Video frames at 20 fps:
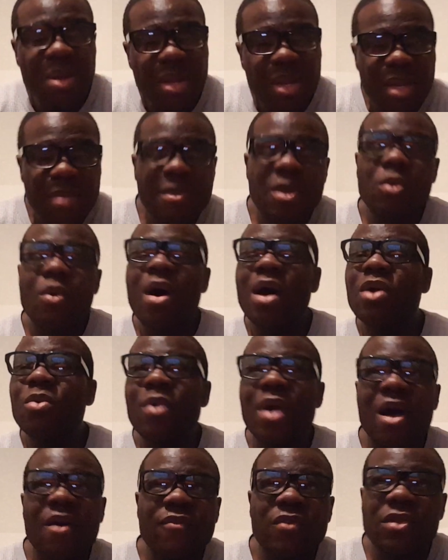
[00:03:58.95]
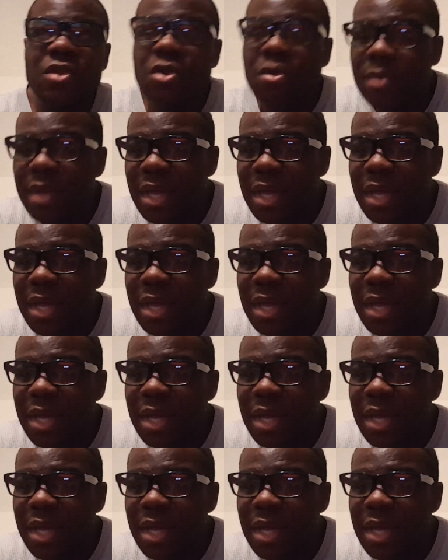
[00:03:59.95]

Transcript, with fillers: Let me walk around for a little